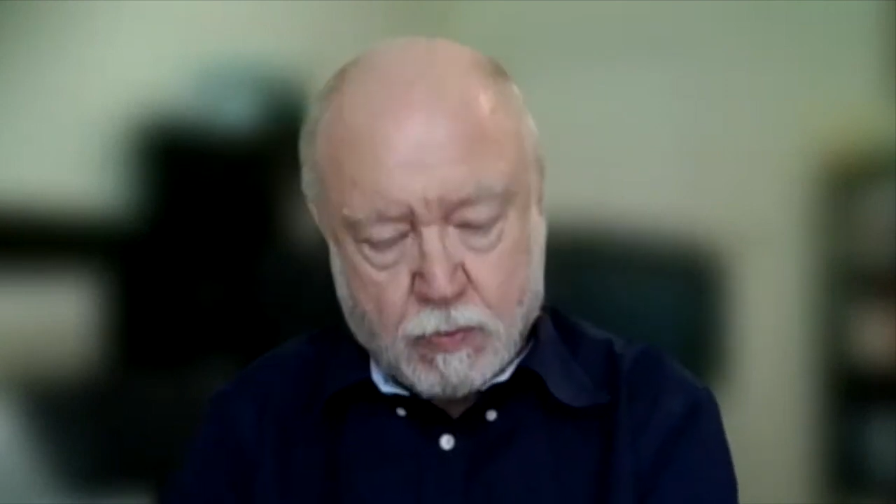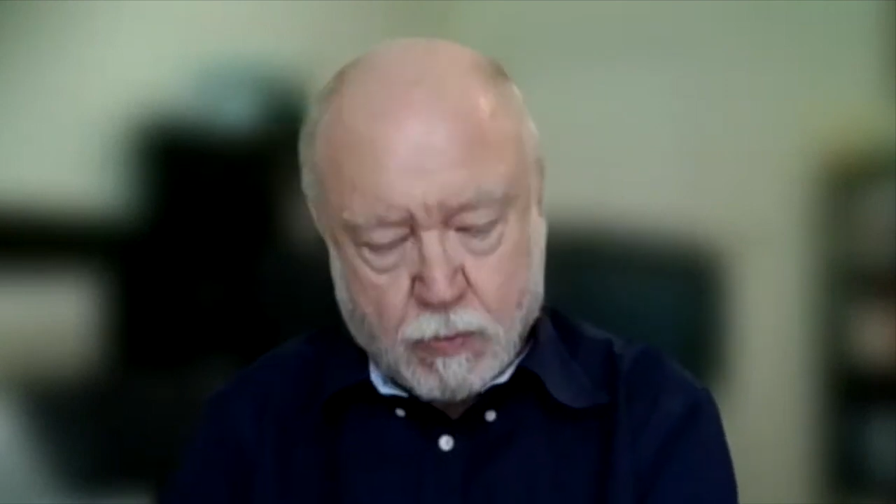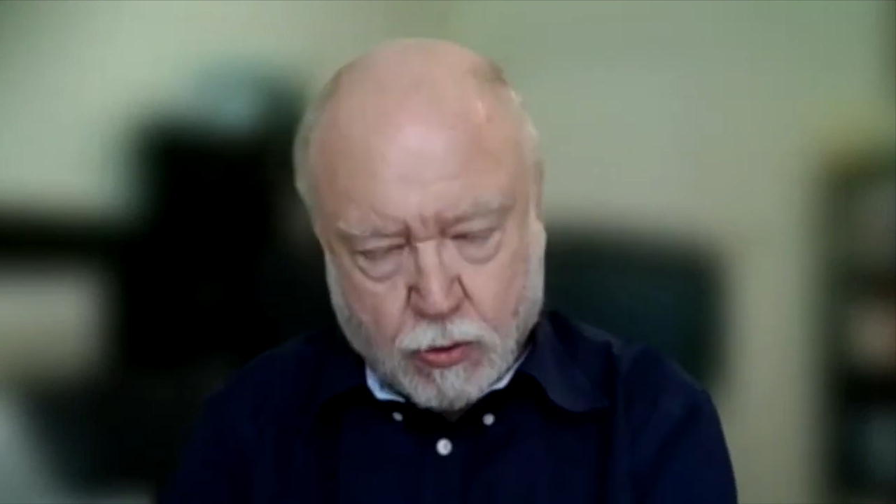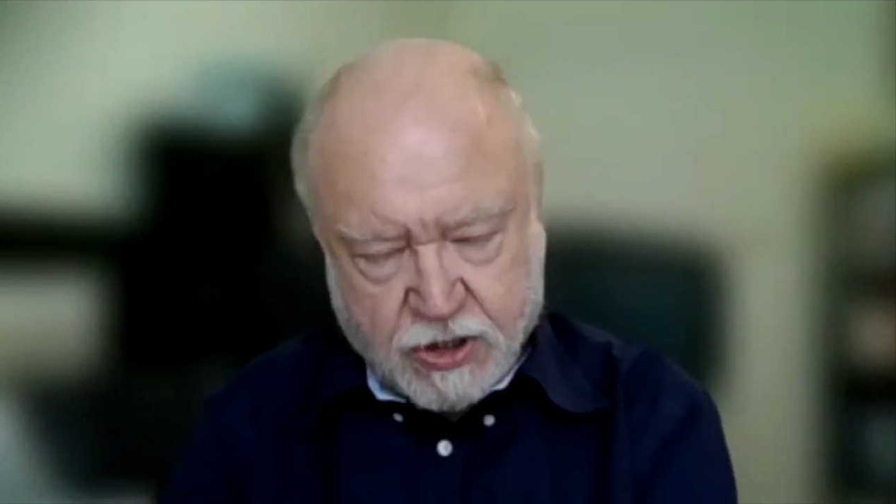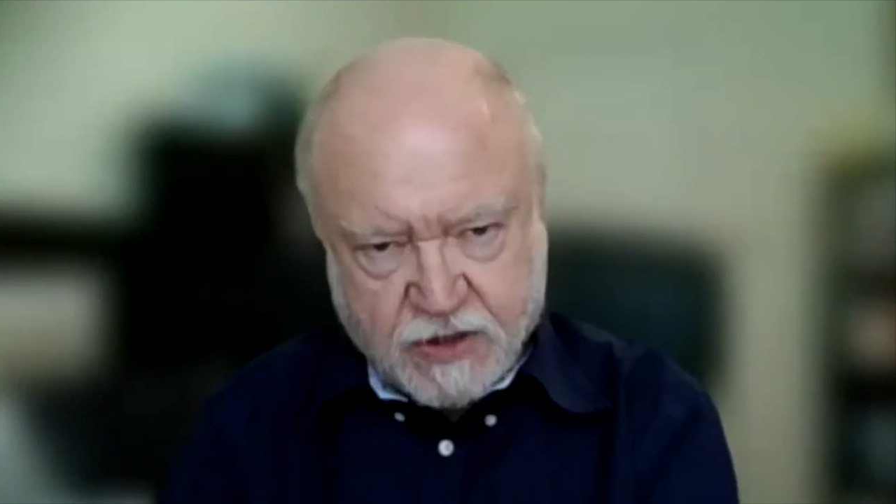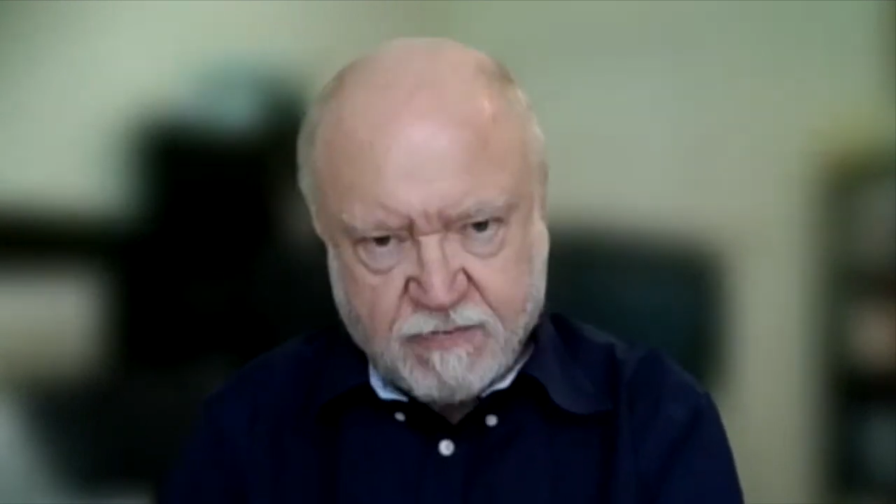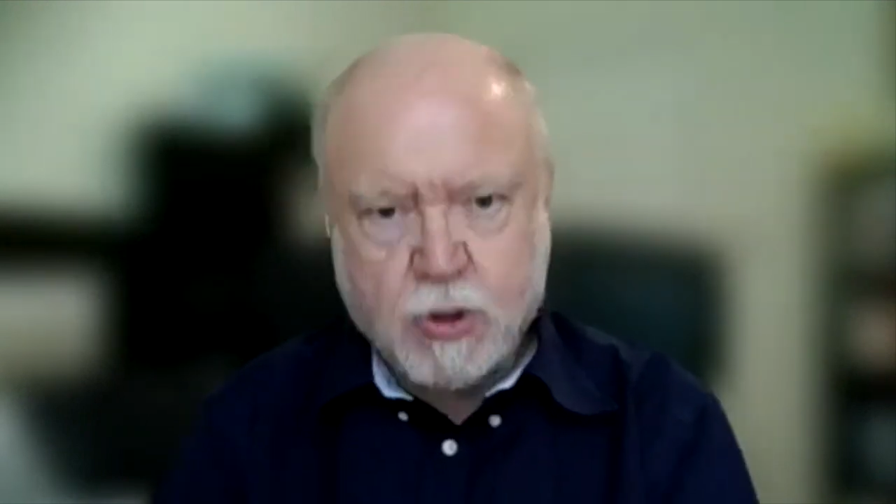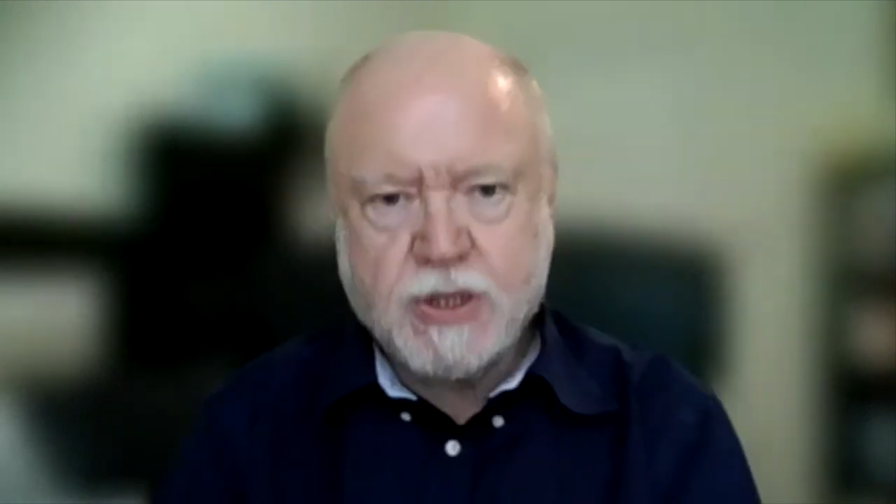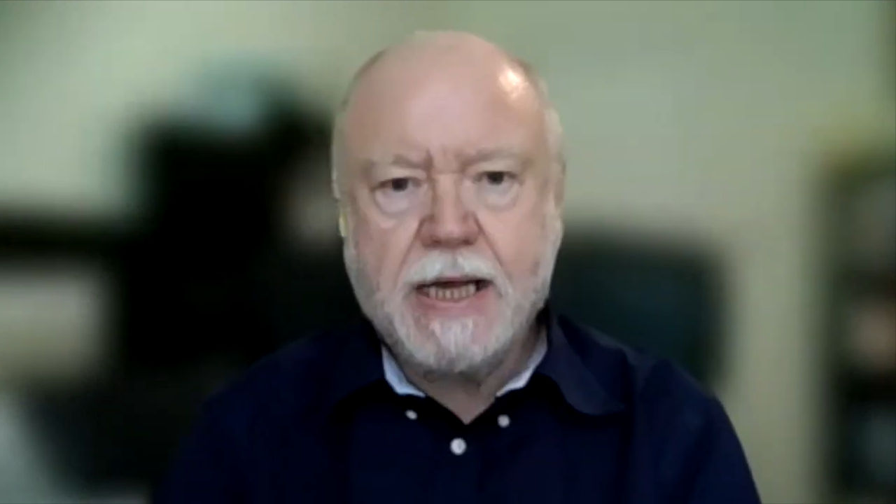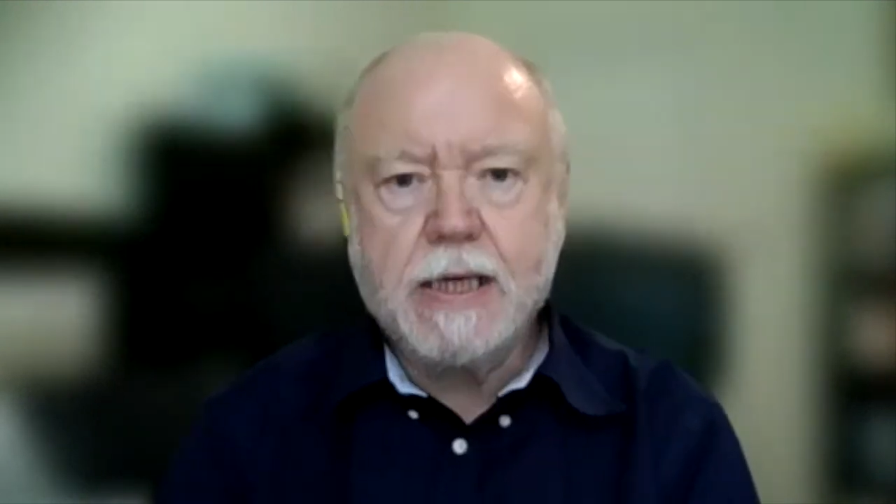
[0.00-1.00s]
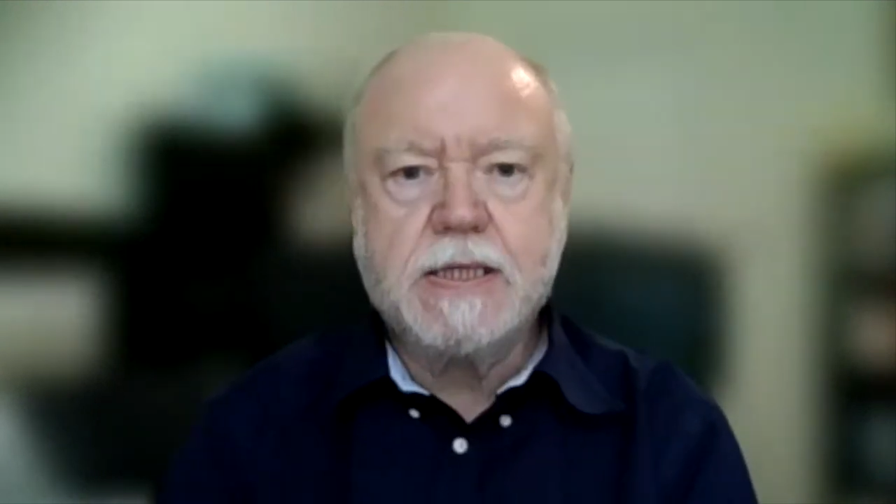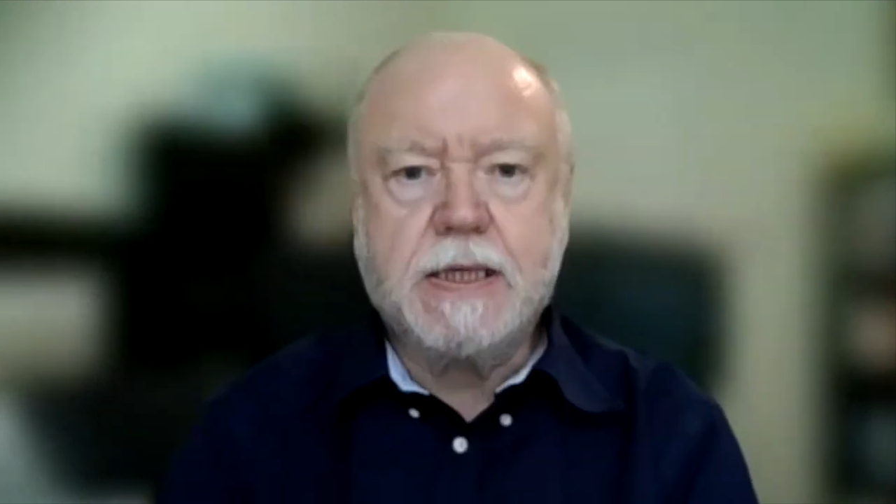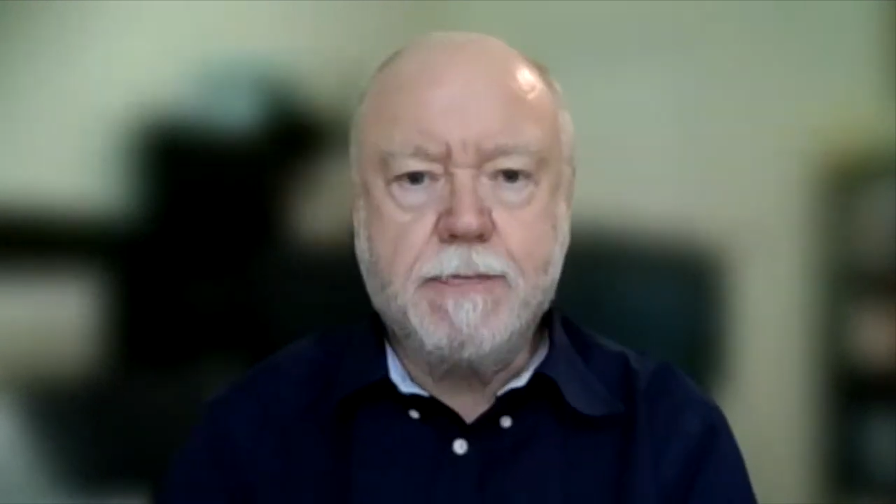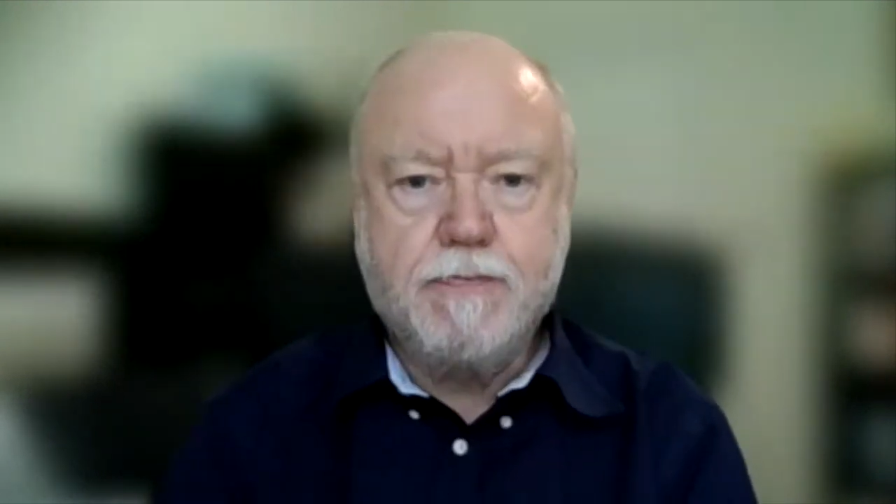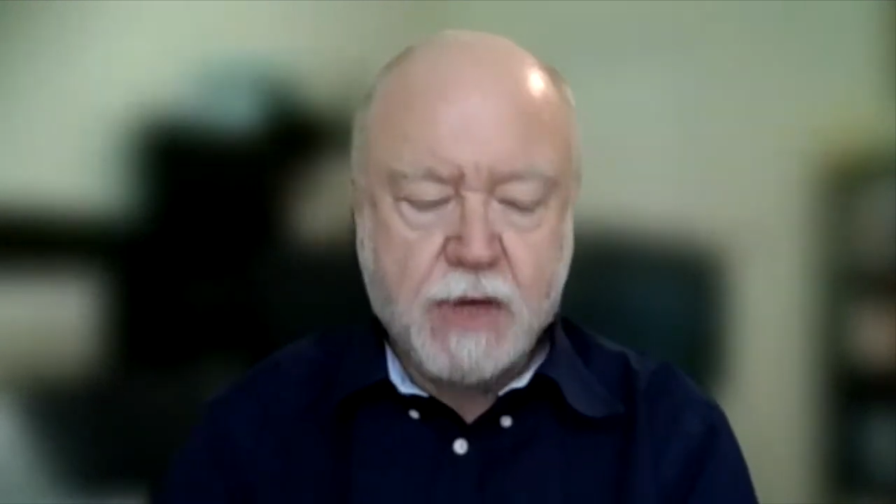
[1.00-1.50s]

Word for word: more risk of mortality.